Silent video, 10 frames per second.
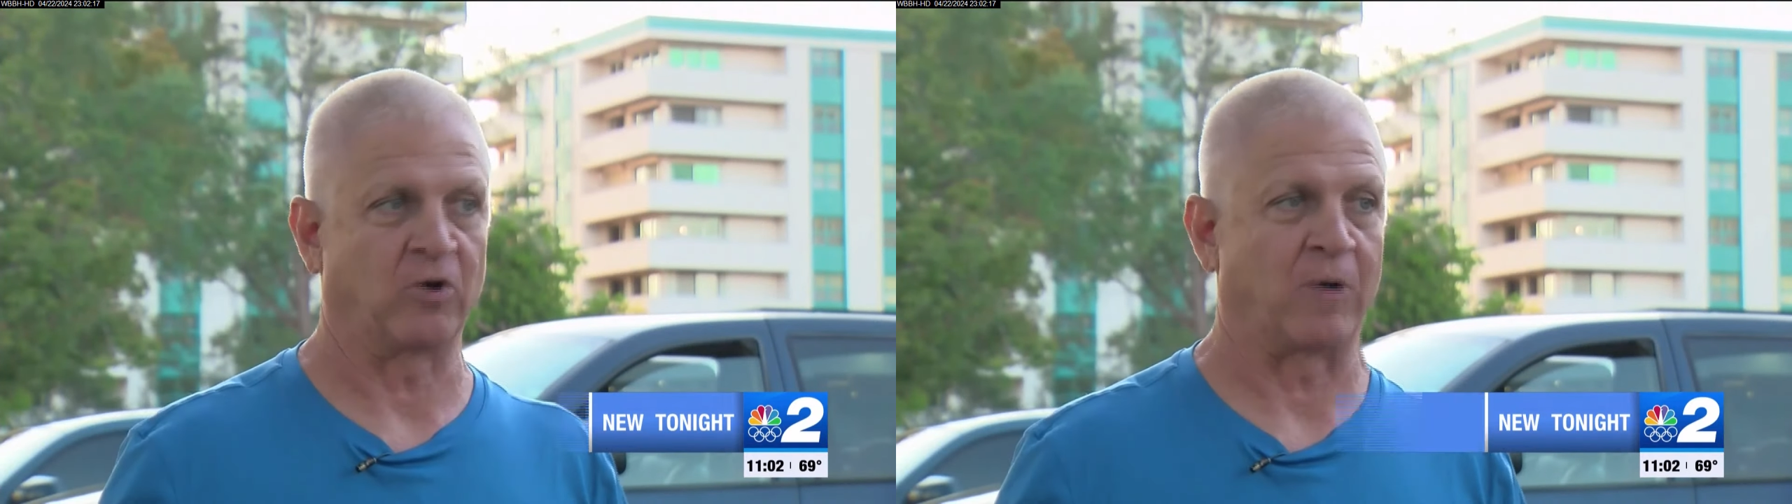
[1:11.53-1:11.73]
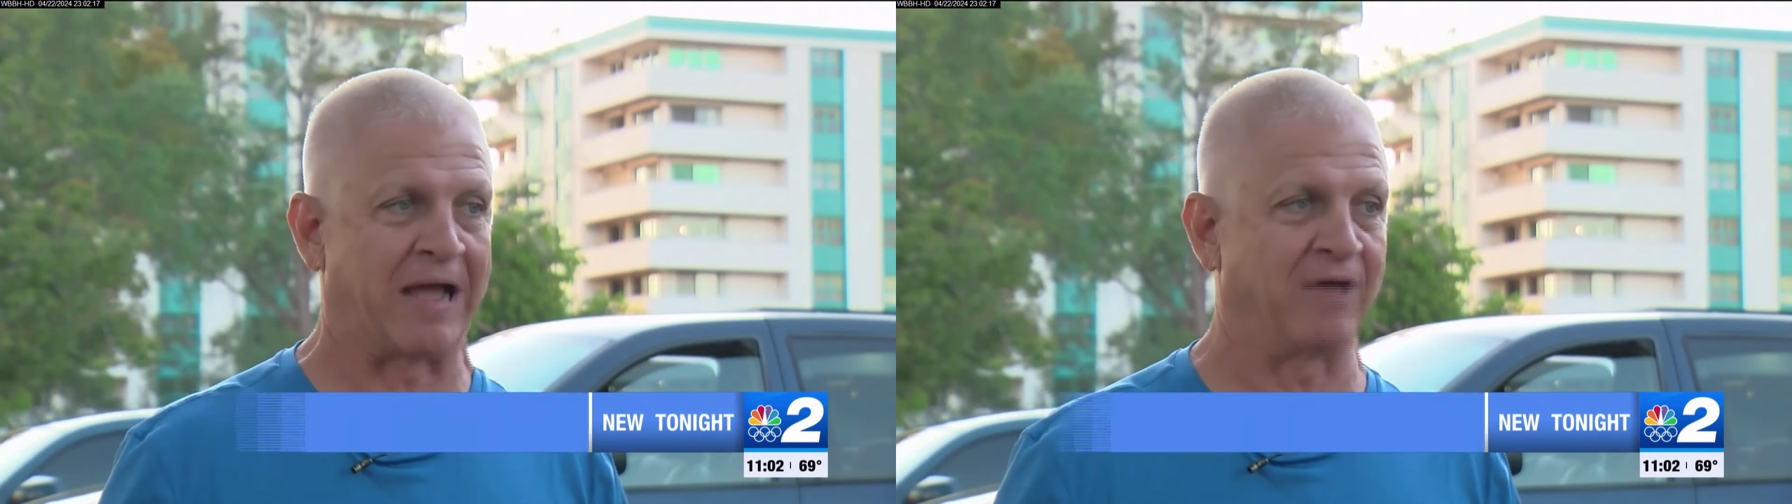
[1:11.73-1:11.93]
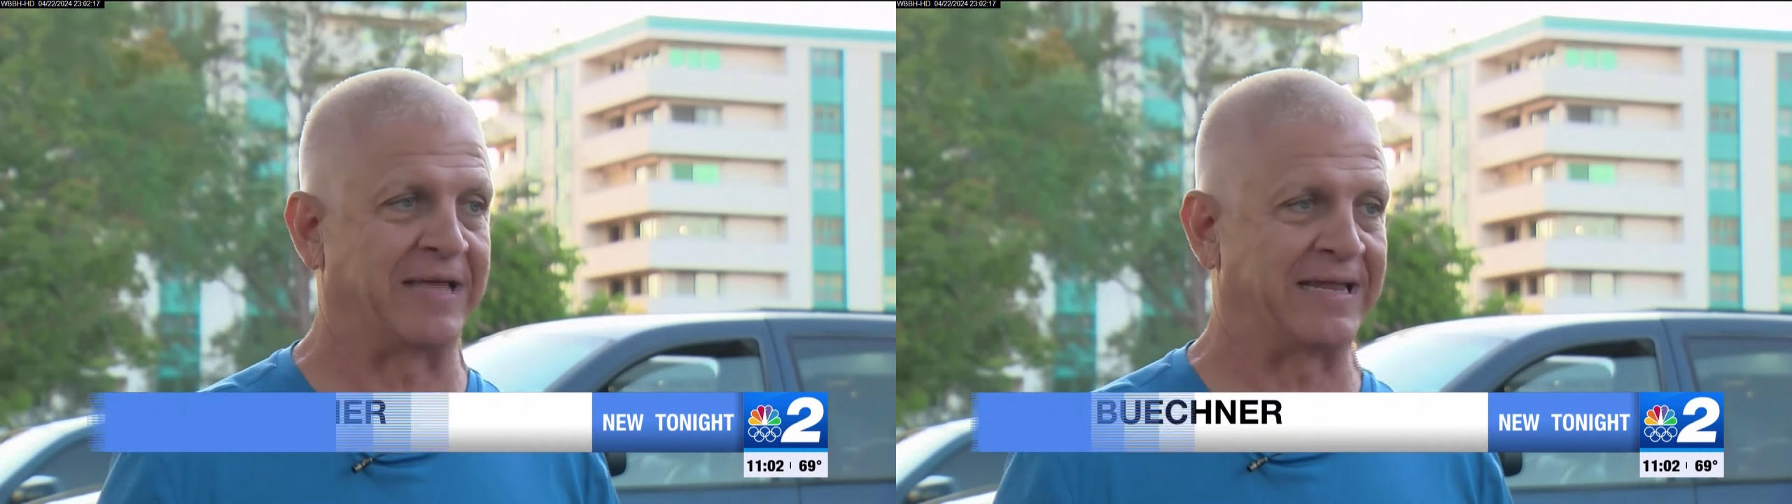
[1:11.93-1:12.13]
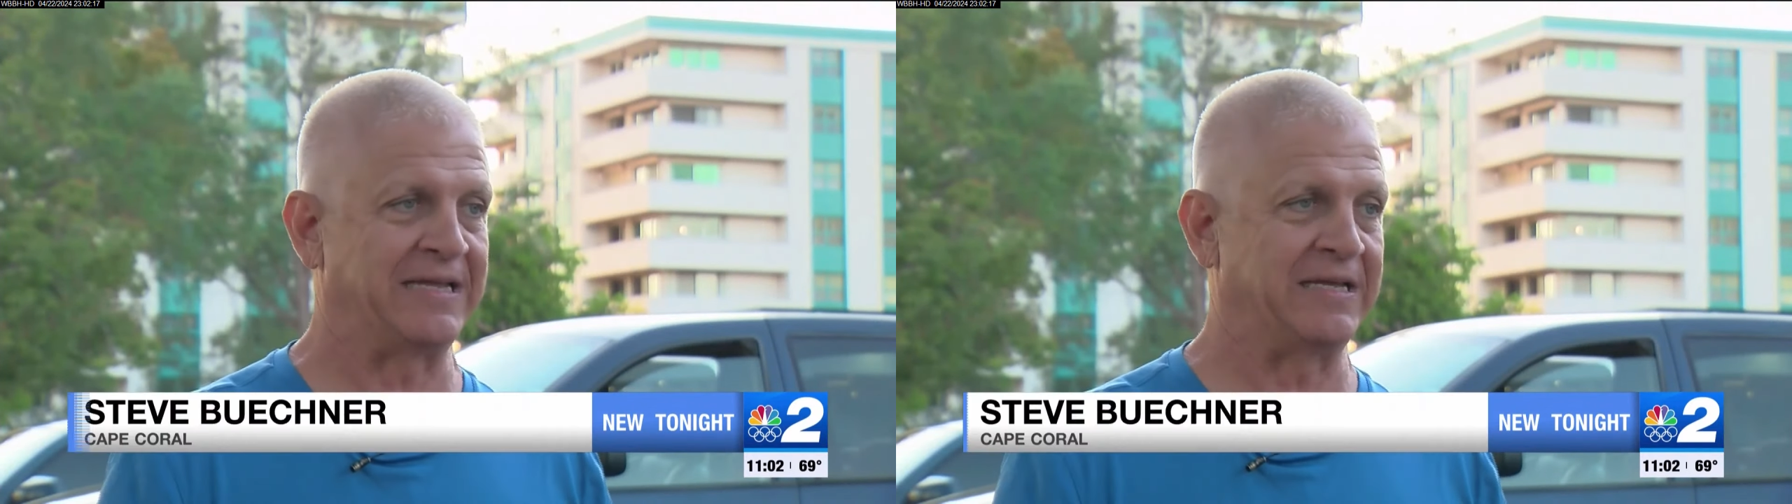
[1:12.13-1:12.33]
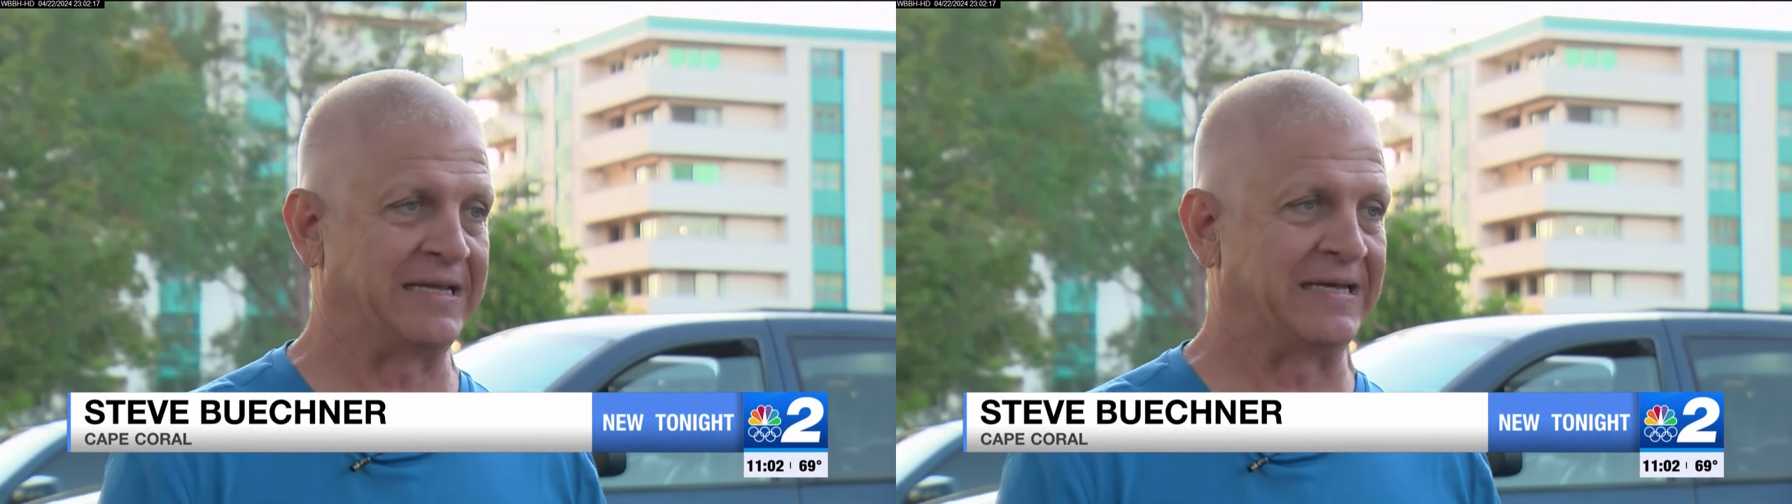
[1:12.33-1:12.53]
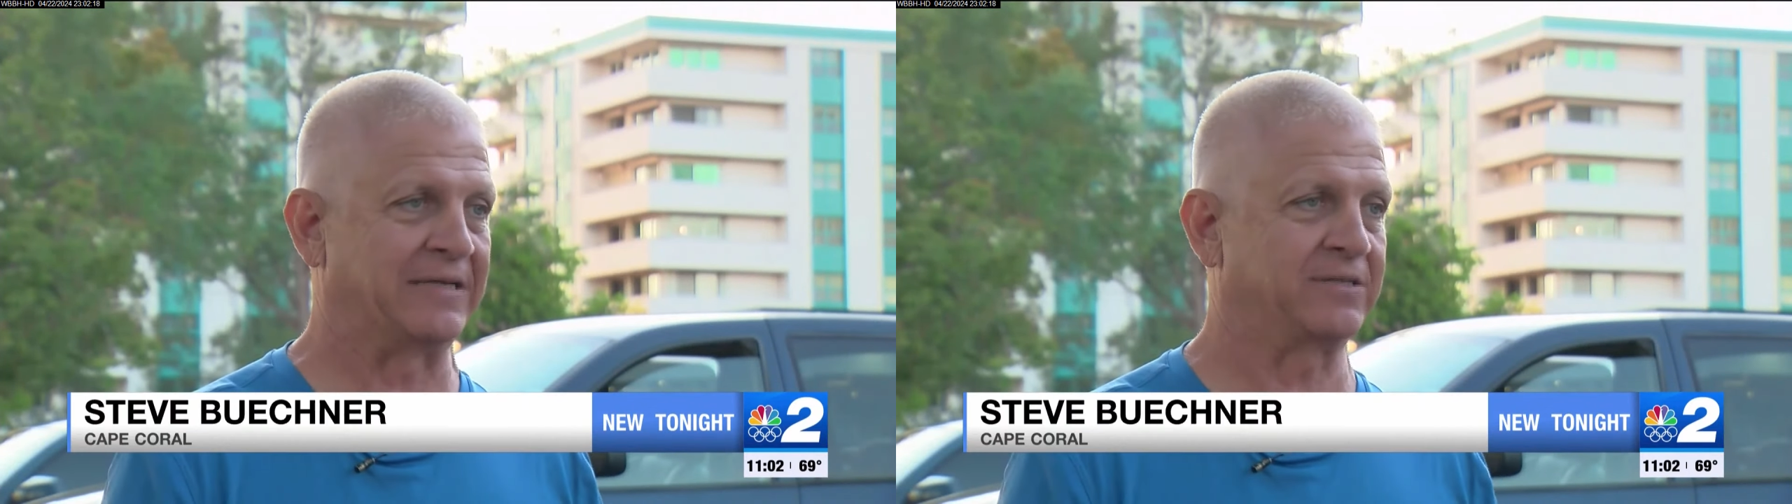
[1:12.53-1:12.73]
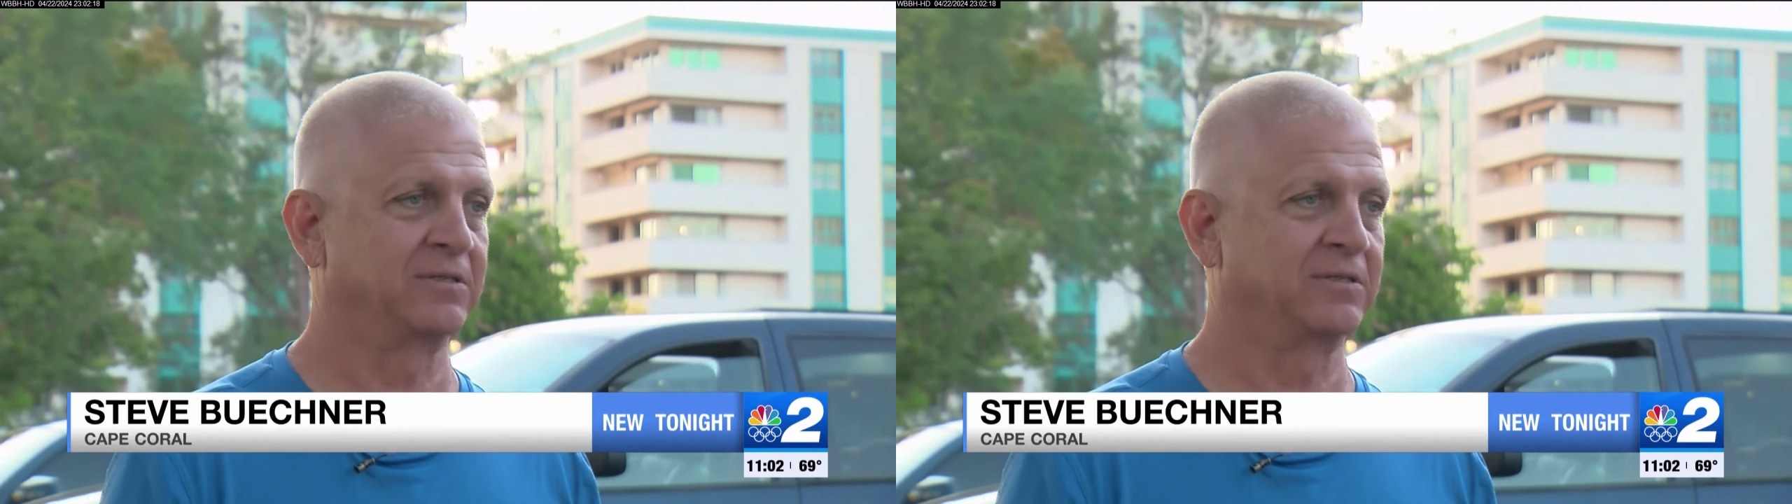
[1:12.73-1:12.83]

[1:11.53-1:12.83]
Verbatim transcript: ground that he had hit.